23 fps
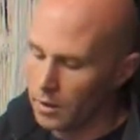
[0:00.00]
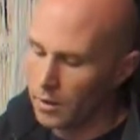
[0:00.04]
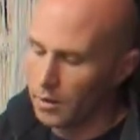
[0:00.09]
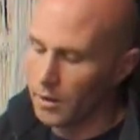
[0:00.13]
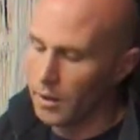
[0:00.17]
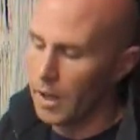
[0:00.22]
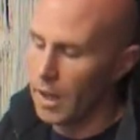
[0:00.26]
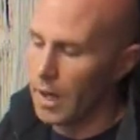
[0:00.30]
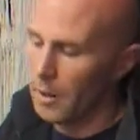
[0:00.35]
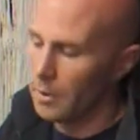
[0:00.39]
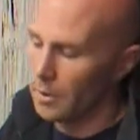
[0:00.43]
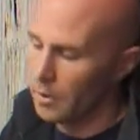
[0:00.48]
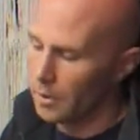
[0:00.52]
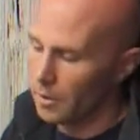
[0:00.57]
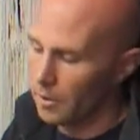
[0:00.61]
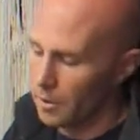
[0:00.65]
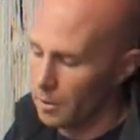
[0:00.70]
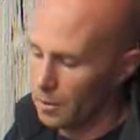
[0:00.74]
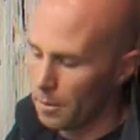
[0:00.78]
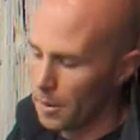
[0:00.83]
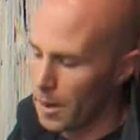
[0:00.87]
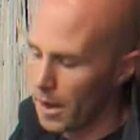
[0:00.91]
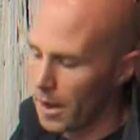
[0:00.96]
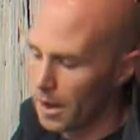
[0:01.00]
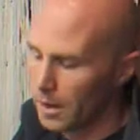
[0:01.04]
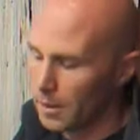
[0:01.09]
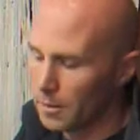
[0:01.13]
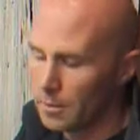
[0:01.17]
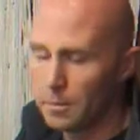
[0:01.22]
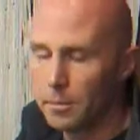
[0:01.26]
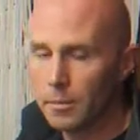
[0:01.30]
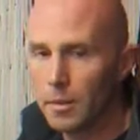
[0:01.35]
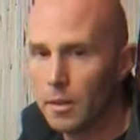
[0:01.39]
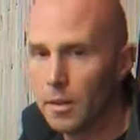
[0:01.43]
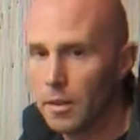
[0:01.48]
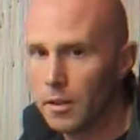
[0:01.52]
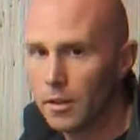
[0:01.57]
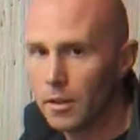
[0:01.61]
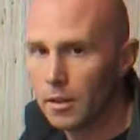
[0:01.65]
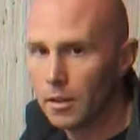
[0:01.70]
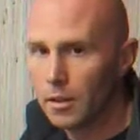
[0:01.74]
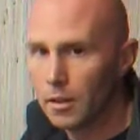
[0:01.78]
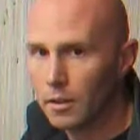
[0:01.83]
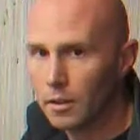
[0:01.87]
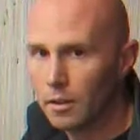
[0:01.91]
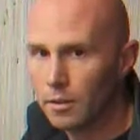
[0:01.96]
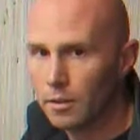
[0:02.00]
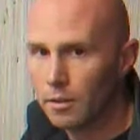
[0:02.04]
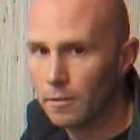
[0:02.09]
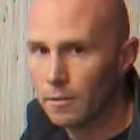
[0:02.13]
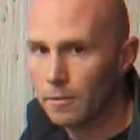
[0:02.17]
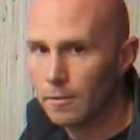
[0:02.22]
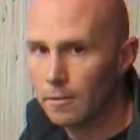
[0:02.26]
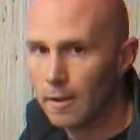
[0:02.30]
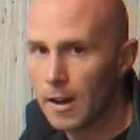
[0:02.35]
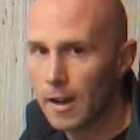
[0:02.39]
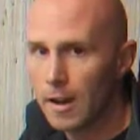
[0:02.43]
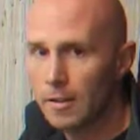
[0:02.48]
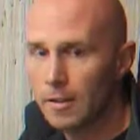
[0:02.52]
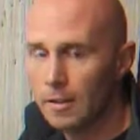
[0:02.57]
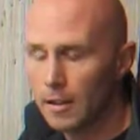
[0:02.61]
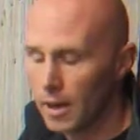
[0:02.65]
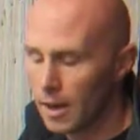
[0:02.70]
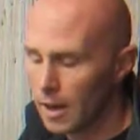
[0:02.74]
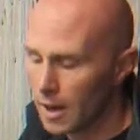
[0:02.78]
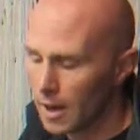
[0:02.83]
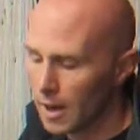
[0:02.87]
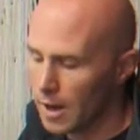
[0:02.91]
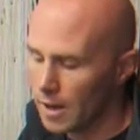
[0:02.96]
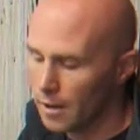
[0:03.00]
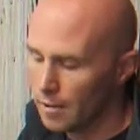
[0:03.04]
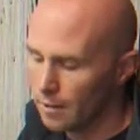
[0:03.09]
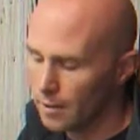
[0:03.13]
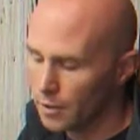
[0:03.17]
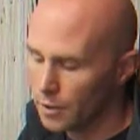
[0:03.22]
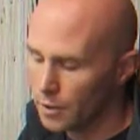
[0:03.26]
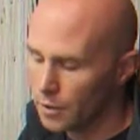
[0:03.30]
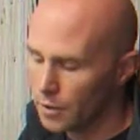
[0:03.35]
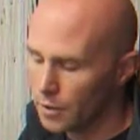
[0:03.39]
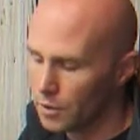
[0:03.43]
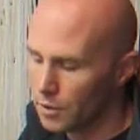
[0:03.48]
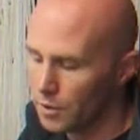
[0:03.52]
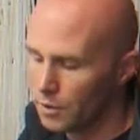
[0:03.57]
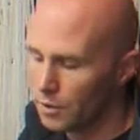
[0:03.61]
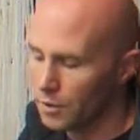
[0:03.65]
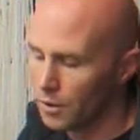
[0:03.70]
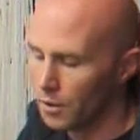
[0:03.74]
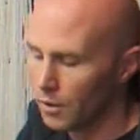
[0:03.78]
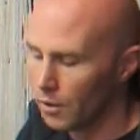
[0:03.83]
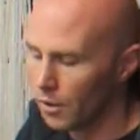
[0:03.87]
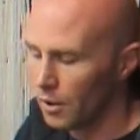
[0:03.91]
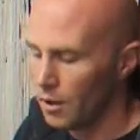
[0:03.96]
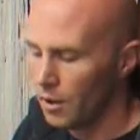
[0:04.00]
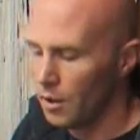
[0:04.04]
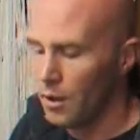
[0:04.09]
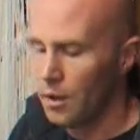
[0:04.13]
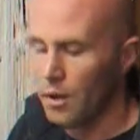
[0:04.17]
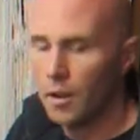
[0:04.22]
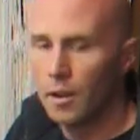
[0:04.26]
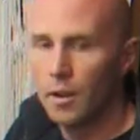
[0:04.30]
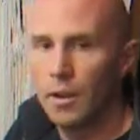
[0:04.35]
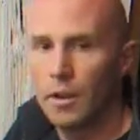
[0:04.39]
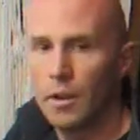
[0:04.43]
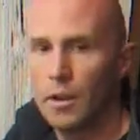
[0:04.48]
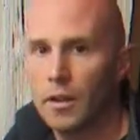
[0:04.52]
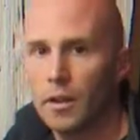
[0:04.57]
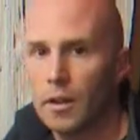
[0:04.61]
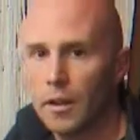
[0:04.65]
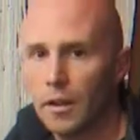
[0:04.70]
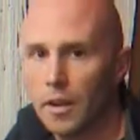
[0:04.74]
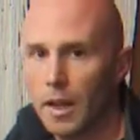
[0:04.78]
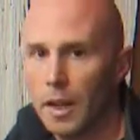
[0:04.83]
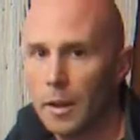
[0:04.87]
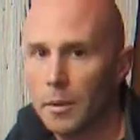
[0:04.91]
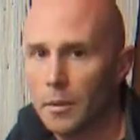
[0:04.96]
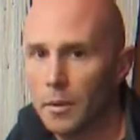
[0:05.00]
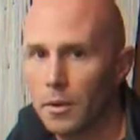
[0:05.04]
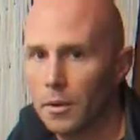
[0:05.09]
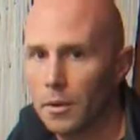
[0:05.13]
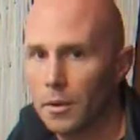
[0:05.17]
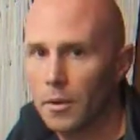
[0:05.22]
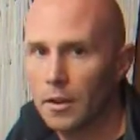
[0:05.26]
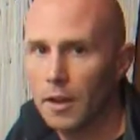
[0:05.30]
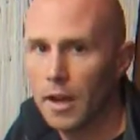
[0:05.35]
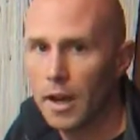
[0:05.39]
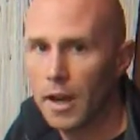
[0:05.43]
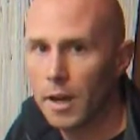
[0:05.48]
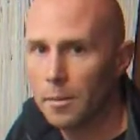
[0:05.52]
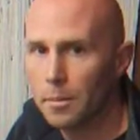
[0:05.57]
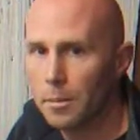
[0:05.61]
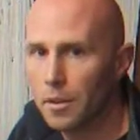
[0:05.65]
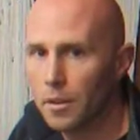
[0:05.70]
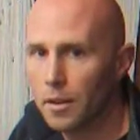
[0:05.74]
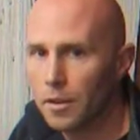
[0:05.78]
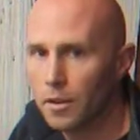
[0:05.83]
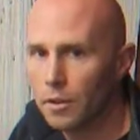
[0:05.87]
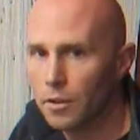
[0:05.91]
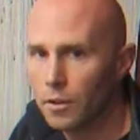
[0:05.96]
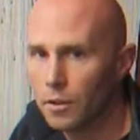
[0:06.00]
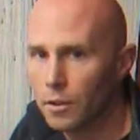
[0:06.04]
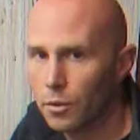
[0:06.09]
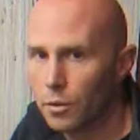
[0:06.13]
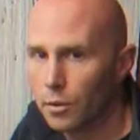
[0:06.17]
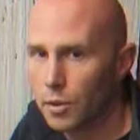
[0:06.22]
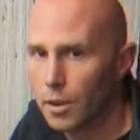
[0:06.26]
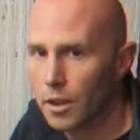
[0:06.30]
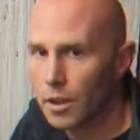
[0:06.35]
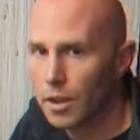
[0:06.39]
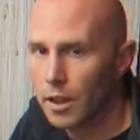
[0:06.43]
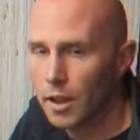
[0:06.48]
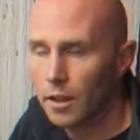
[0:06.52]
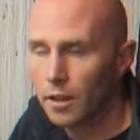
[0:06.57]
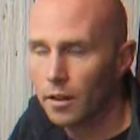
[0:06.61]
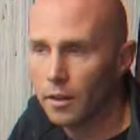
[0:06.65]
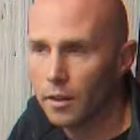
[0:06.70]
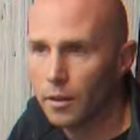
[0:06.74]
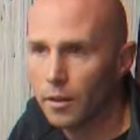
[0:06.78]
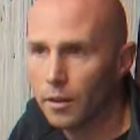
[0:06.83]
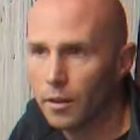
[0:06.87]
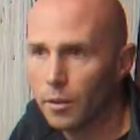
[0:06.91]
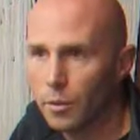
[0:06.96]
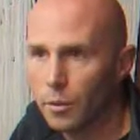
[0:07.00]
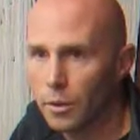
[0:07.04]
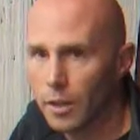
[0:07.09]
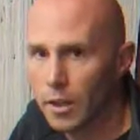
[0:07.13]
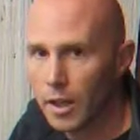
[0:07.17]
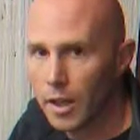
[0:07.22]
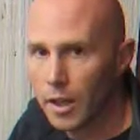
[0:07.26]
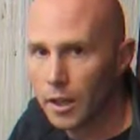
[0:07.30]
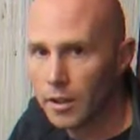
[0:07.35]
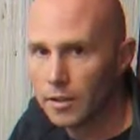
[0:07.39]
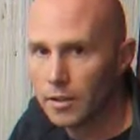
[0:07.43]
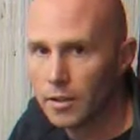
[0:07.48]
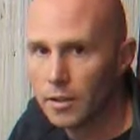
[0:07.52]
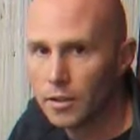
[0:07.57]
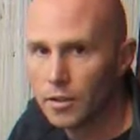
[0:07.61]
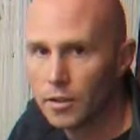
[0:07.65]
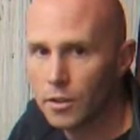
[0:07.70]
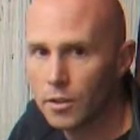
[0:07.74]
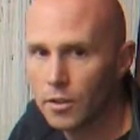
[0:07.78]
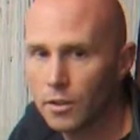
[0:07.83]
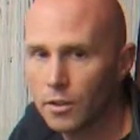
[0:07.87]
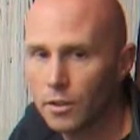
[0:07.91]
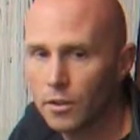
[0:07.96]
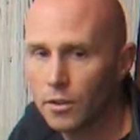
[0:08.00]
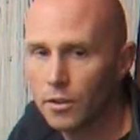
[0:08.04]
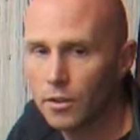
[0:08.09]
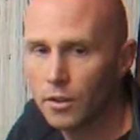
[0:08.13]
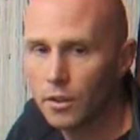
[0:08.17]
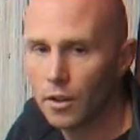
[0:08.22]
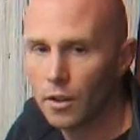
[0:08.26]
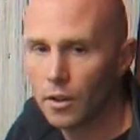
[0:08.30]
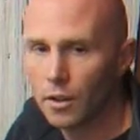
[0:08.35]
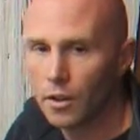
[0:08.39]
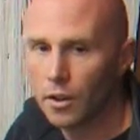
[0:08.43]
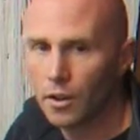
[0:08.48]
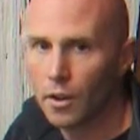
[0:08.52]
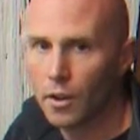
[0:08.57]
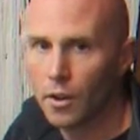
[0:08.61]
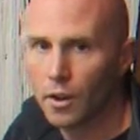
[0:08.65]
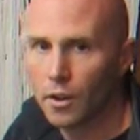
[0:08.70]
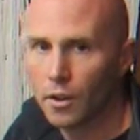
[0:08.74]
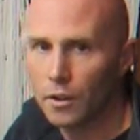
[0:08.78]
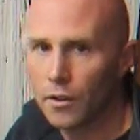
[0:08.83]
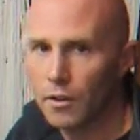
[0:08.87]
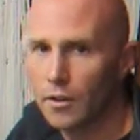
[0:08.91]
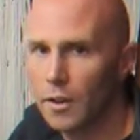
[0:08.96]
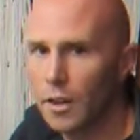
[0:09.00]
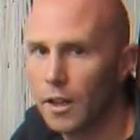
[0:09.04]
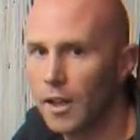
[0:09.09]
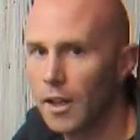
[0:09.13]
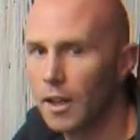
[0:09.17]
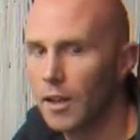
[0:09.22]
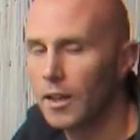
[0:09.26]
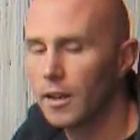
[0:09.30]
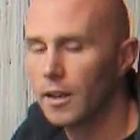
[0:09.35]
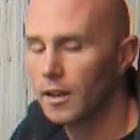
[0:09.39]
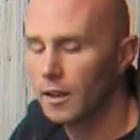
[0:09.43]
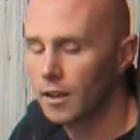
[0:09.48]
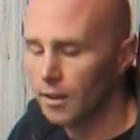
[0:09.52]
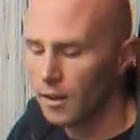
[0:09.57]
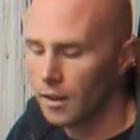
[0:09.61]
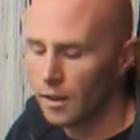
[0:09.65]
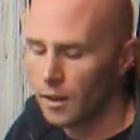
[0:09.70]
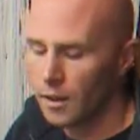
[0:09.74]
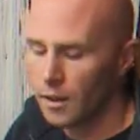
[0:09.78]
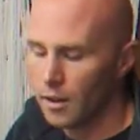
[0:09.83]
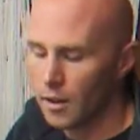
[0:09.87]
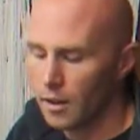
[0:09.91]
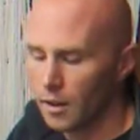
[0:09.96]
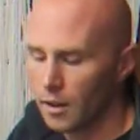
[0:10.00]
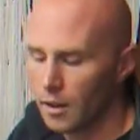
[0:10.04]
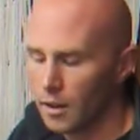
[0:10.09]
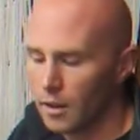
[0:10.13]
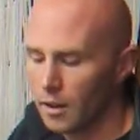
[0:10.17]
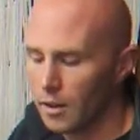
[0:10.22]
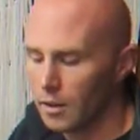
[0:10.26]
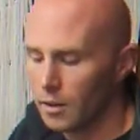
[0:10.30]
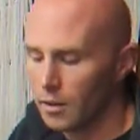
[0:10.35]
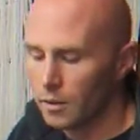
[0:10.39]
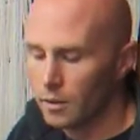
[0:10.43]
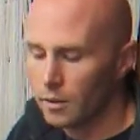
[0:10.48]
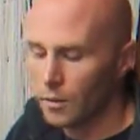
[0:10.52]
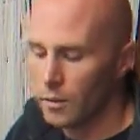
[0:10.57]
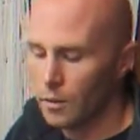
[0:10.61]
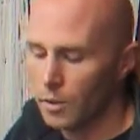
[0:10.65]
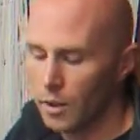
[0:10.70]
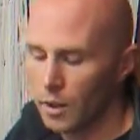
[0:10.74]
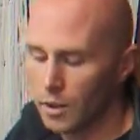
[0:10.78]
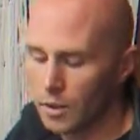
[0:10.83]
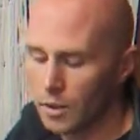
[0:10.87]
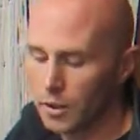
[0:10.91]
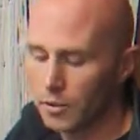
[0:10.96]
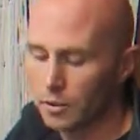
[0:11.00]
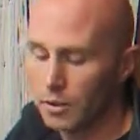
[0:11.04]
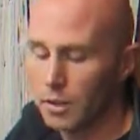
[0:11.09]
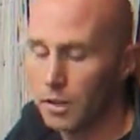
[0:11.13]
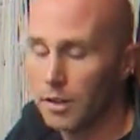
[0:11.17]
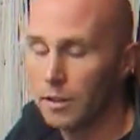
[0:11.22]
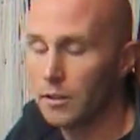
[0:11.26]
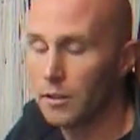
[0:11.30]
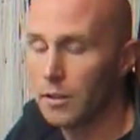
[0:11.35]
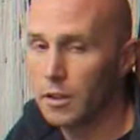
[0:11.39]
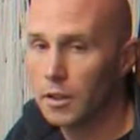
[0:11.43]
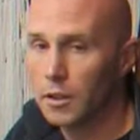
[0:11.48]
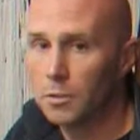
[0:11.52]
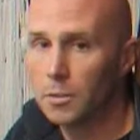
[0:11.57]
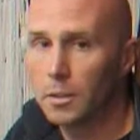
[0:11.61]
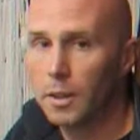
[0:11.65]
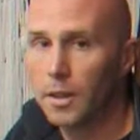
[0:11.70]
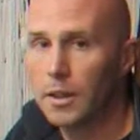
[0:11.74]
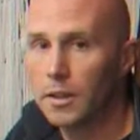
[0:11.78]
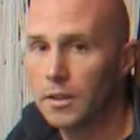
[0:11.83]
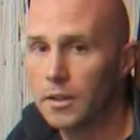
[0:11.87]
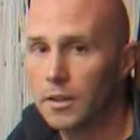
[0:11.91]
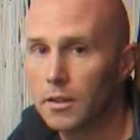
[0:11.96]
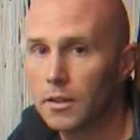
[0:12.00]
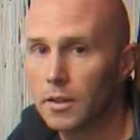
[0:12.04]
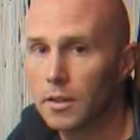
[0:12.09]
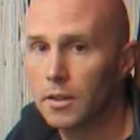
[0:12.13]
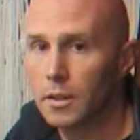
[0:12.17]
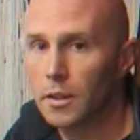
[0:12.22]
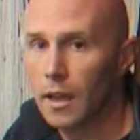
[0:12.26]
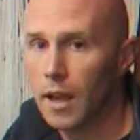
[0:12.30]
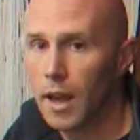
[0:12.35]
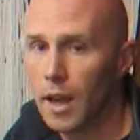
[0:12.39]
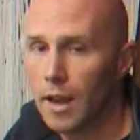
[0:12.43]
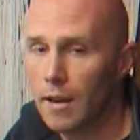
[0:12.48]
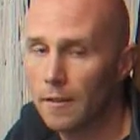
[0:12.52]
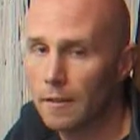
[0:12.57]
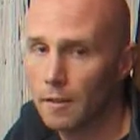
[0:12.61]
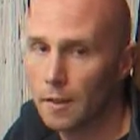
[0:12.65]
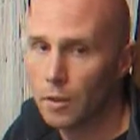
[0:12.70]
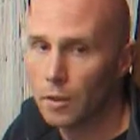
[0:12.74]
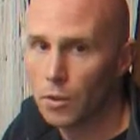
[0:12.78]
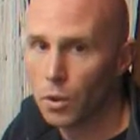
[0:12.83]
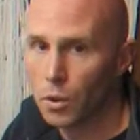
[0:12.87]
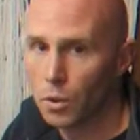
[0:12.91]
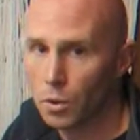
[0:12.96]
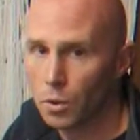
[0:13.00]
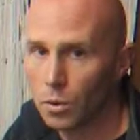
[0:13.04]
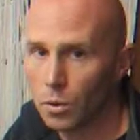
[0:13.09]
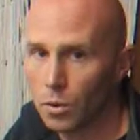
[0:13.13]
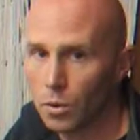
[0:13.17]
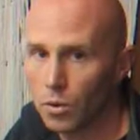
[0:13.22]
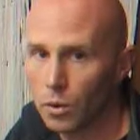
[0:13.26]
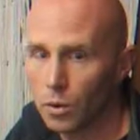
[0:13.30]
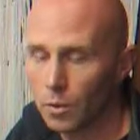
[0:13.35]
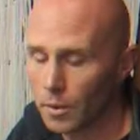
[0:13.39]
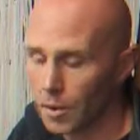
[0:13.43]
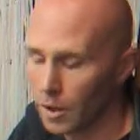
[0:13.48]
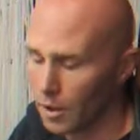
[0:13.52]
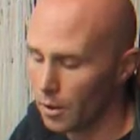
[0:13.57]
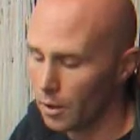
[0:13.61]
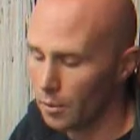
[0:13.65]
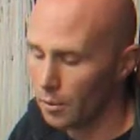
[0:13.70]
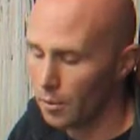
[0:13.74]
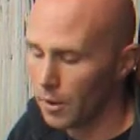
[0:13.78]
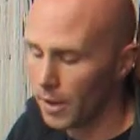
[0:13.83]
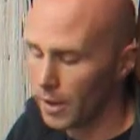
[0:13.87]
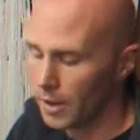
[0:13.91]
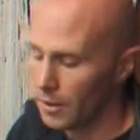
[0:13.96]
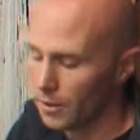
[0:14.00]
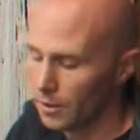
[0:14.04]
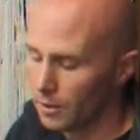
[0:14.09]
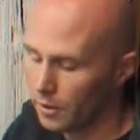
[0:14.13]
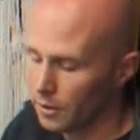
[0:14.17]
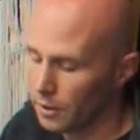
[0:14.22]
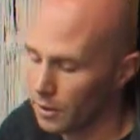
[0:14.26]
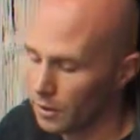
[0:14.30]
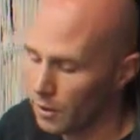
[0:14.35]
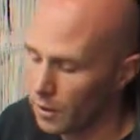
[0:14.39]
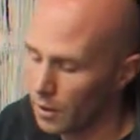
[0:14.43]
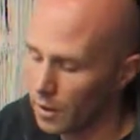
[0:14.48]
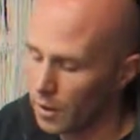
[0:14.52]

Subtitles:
The diameter of the bottom is 5.5 inches. The diameter of the top is 3 3/8 inches. There are 10 relatively evenly spaced half-inch holes around the base.